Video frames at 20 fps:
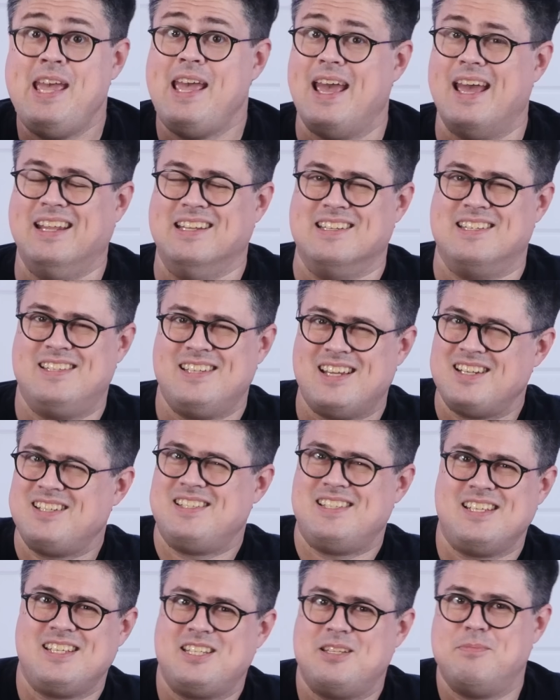and such
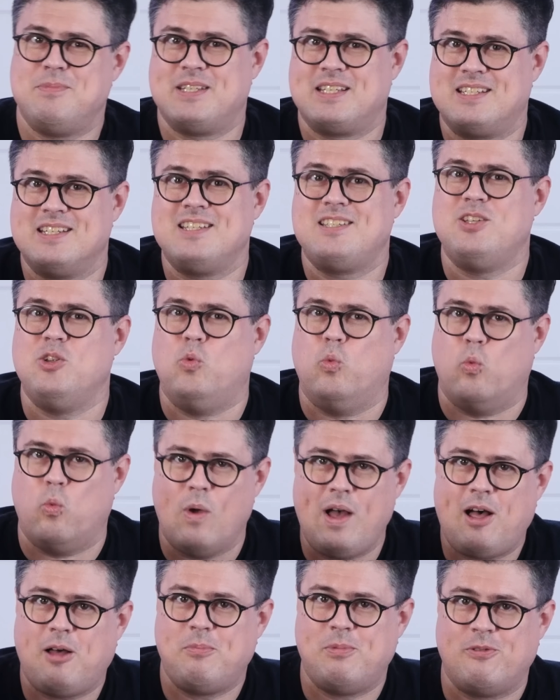systems existed
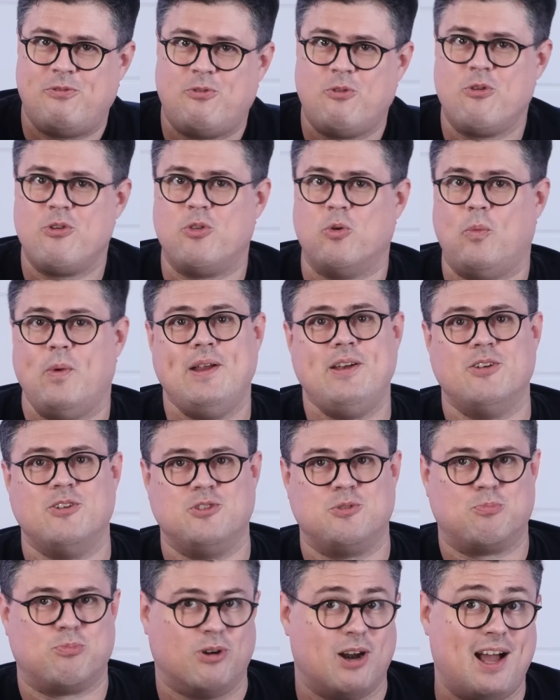well before the
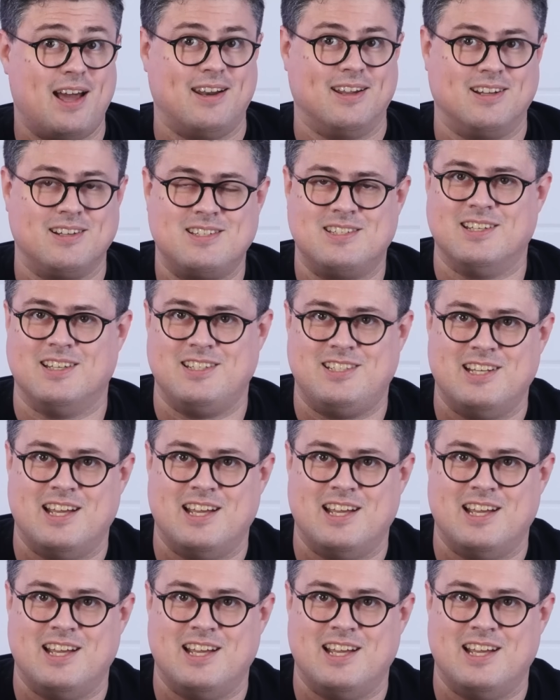Windows product, such